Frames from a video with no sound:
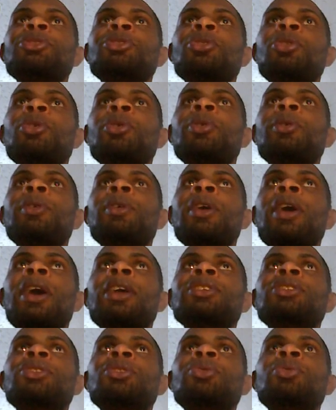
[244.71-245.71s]
So,
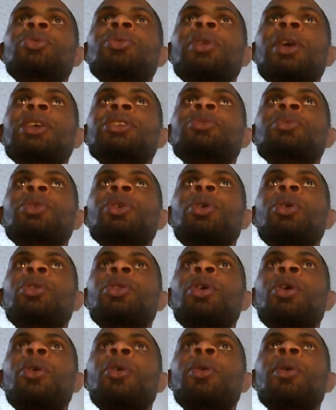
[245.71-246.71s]
but yeah,
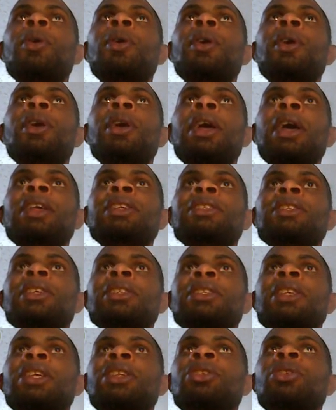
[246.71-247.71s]
but you
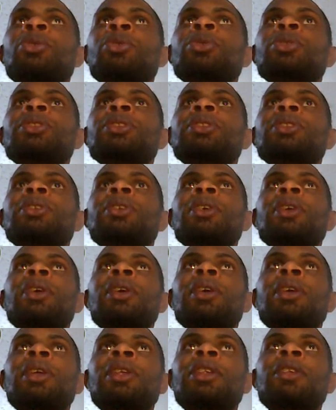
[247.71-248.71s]
know, I can
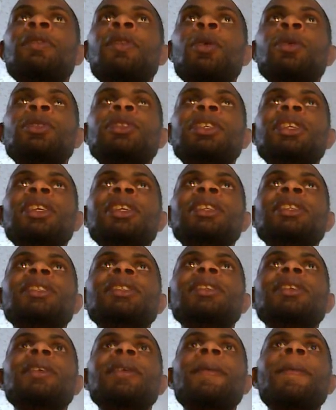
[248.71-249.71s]
teach you that, and I can
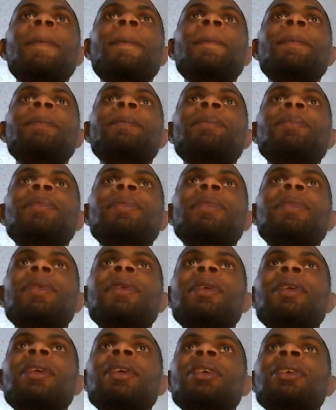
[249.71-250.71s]
also teach you
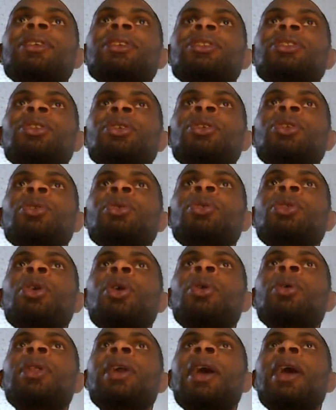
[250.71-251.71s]
how
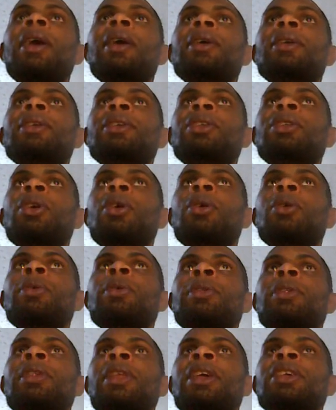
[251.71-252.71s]
to hear God's
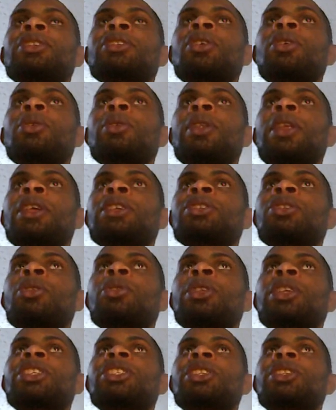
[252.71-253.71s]
voice
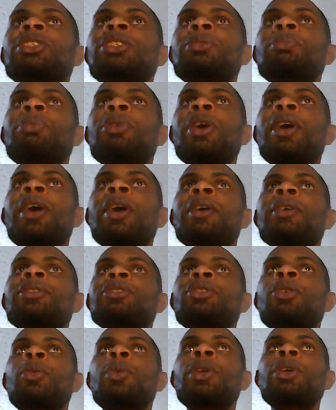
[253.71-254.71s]
and how
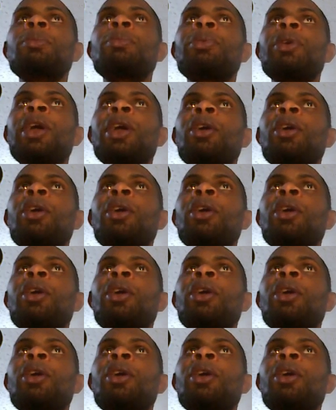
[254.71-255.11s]
to